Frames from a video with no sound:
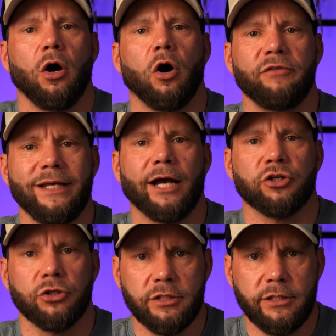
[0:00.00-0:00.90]
of the
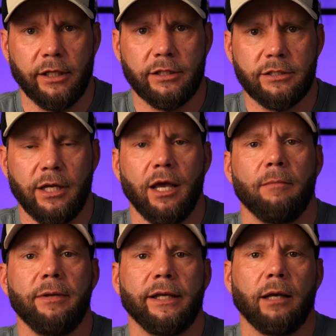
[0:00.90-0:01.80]
Action 6
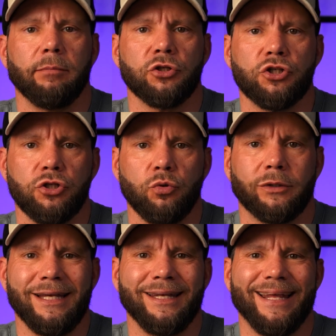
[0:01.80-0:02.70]
being able to shoot
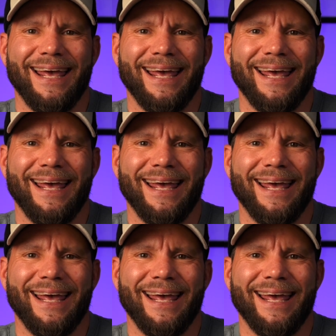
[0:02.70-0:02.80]
in